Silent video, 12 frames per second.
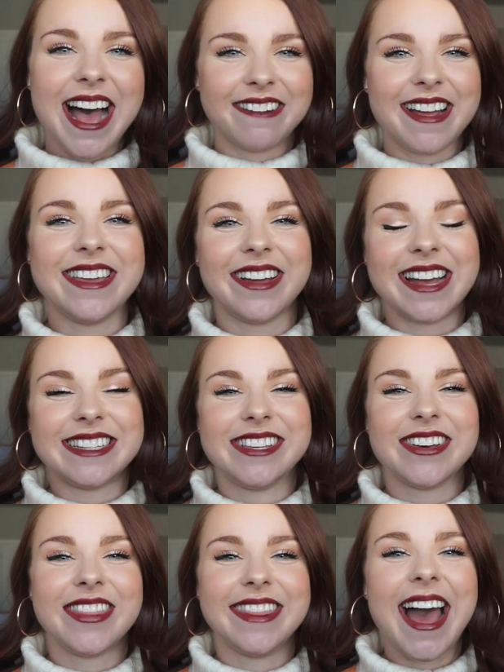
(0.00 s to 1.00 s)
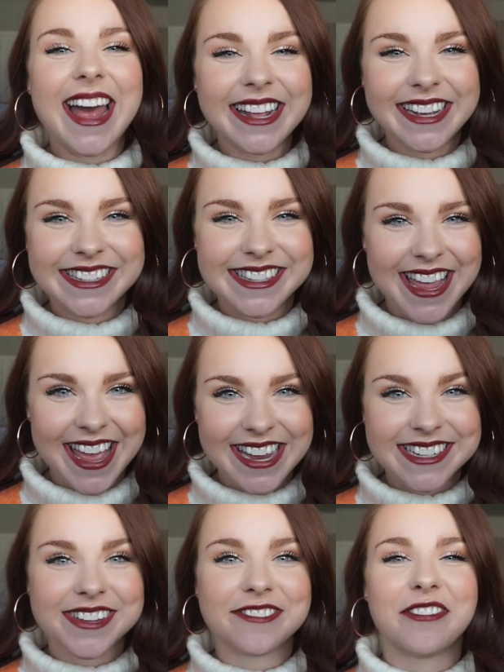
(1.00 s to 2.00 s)
All right, you guys, so that is
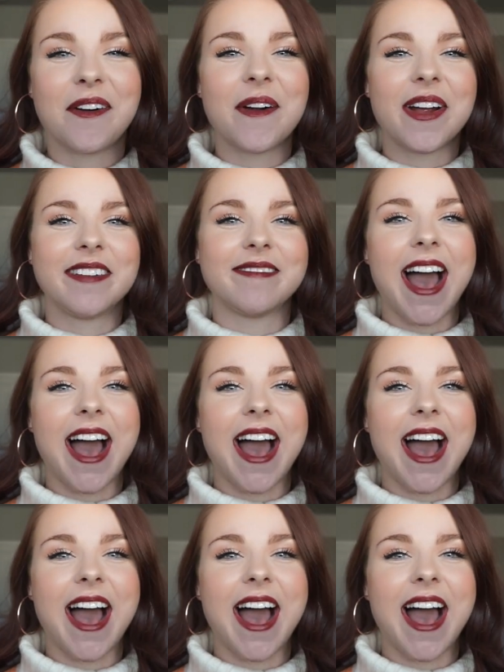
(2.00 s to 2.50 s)
it for